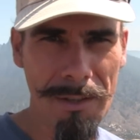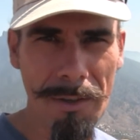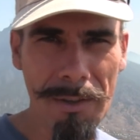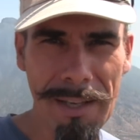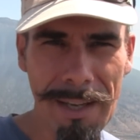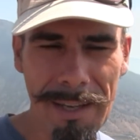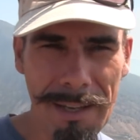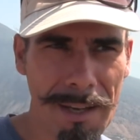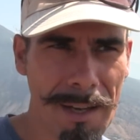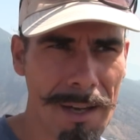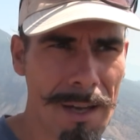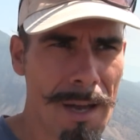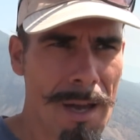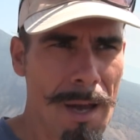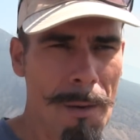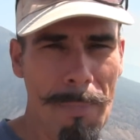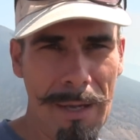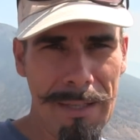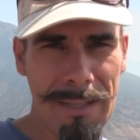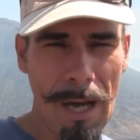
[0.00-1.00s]
Okay,
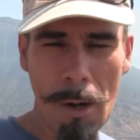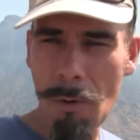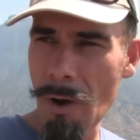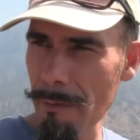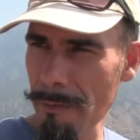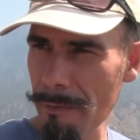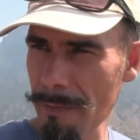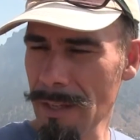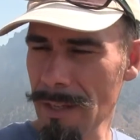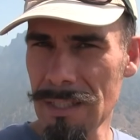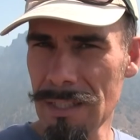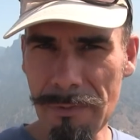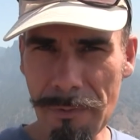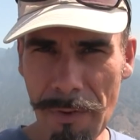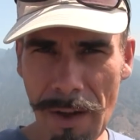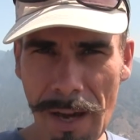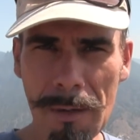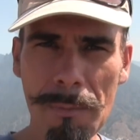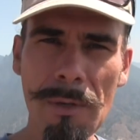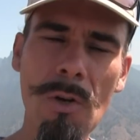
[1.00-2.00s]
but now everything is
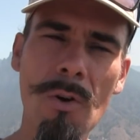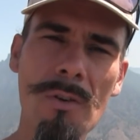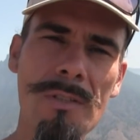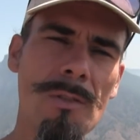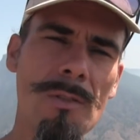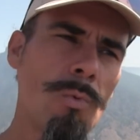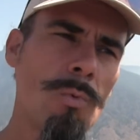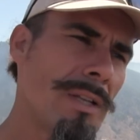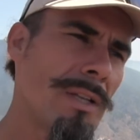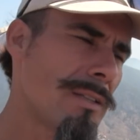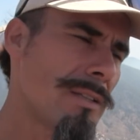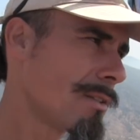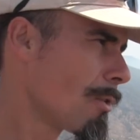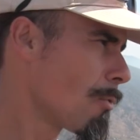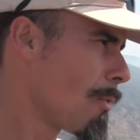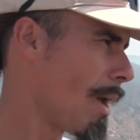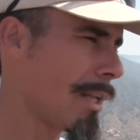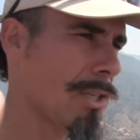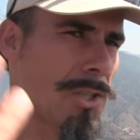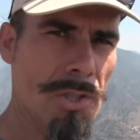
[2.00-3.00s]
fine because the wind
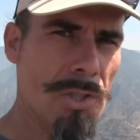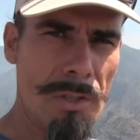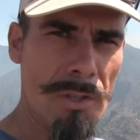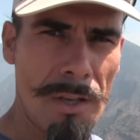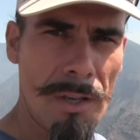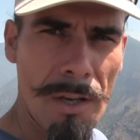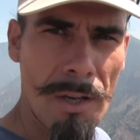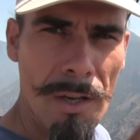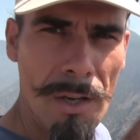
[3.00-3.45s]
direction